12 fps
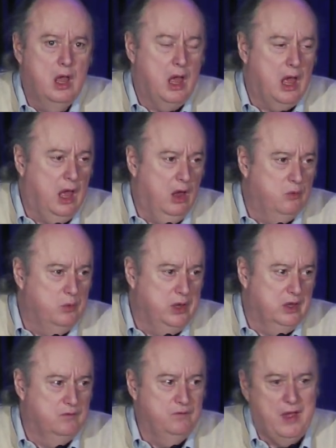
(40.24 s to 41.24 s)
Uh, we,
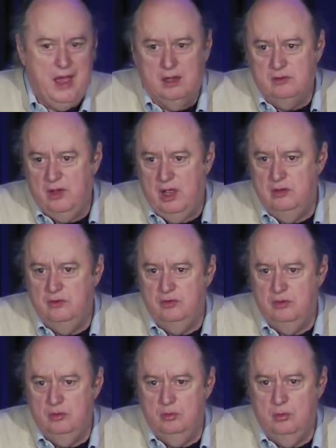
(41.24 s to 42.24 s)
in fact, had
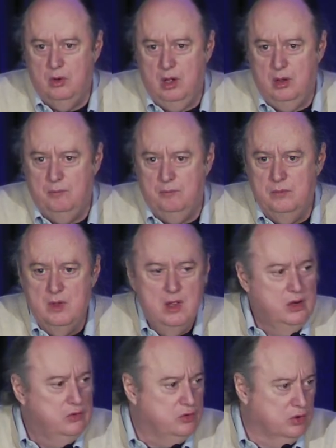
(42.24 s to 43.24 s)
to um,
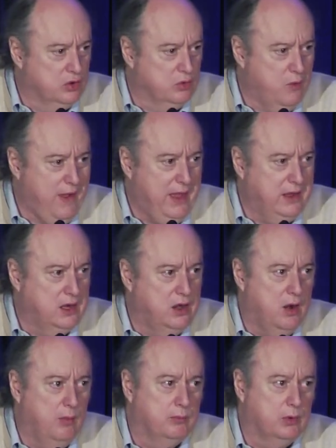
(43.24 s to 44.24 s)
turn away a
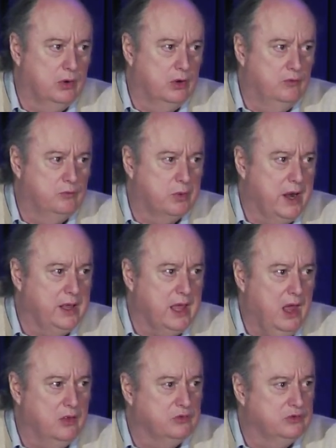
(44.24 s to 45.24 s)
number of
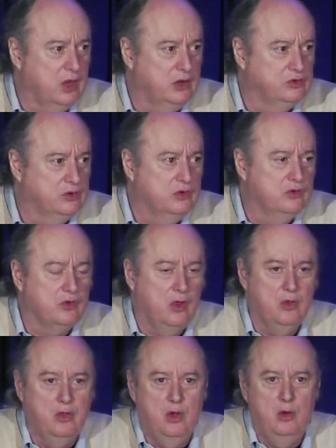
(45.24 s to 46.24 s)
breakout sessions,
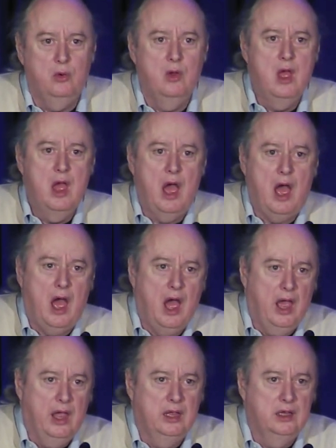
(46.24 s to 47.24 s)
although
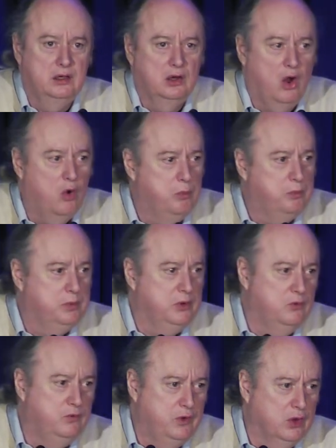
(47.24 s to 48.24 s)
I hope
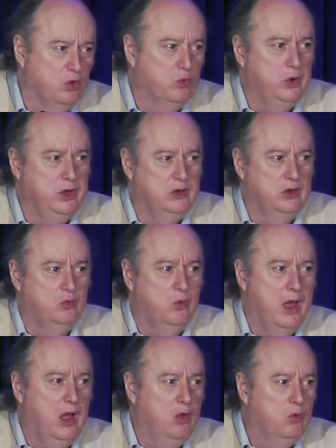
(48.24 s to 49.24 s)
you feel we did
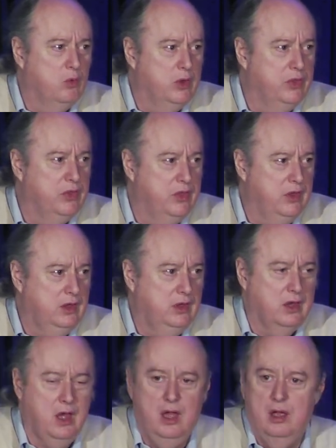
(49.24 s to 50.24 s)
well with
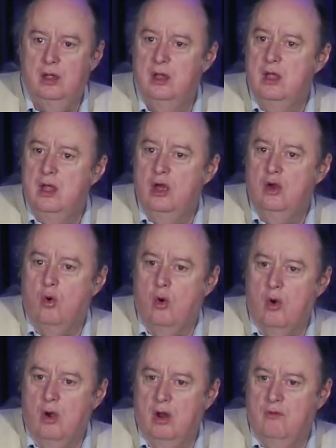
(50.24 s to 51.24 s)
the uh,
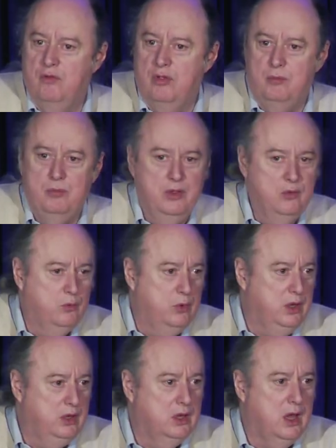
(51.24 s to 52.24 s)
core of them that
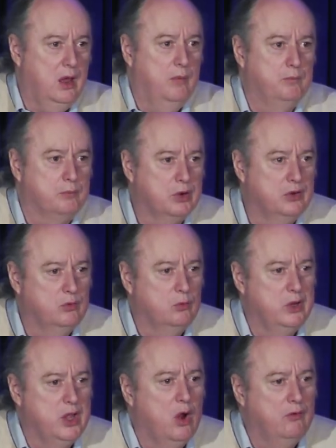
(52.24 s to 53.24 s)
we, um,
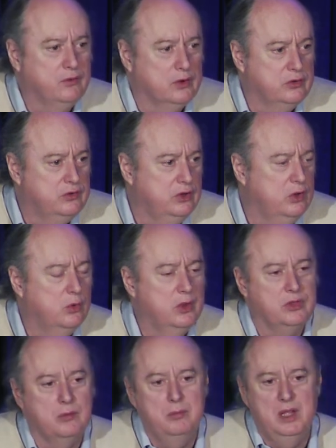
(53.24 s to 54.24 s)
we offered to you
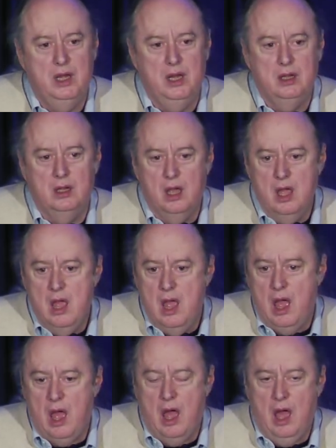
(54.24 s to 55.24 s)
at the meeting.
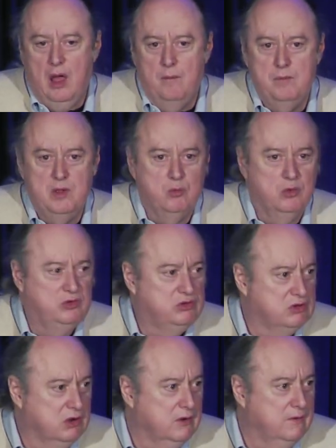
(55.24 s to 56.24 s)
Um, it was
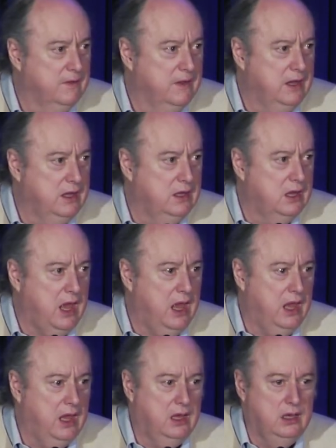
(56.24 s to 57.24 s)
certainly
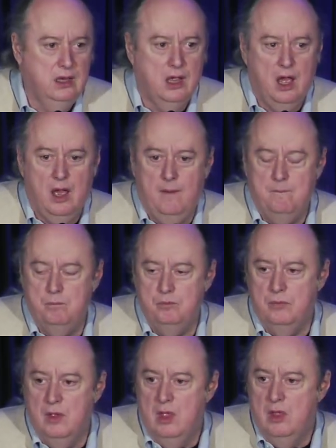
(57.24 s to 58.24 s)
a, um,
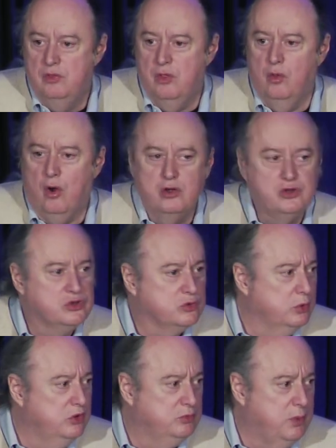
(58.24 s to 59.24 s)
the largest
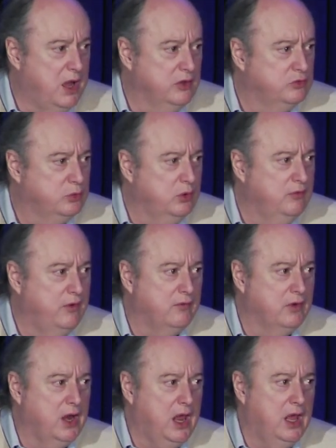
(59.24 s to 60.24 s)
response we've
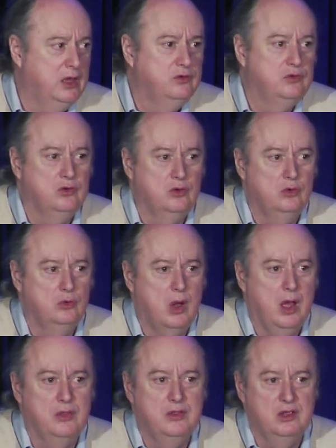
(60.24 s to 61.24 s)
ever had to
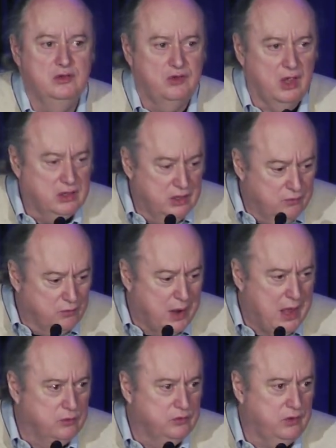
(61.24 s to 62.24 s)
uh, the executive
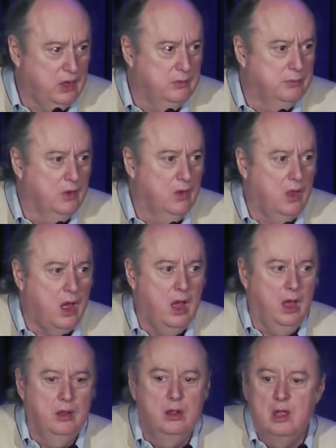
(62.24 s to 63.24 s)
roundtable
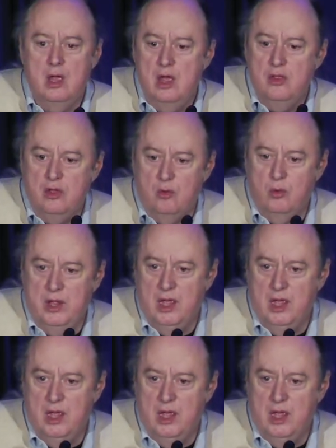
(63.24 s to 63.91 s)
uh, that we